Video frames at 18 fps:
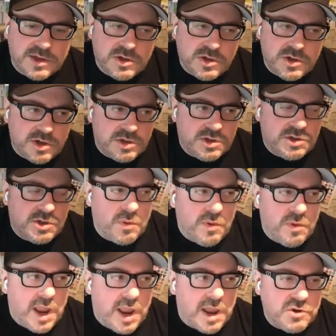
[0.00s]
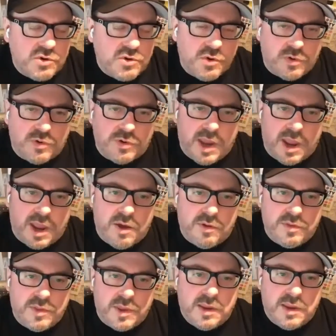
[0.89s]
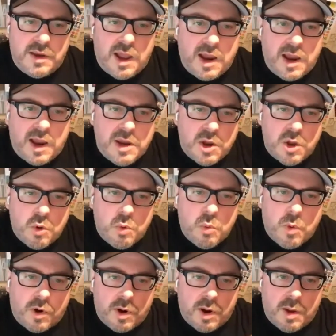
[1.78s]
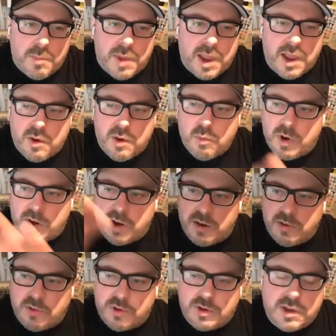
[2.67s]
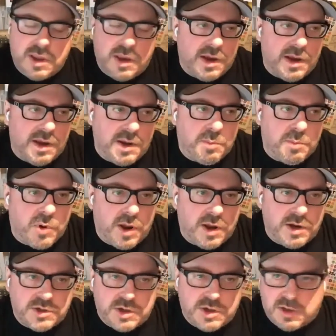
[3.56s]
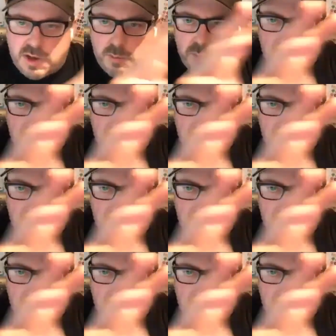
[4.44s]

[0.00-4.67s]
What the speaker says: It's just so natural now that I know where I'm at when I look at any project. I'm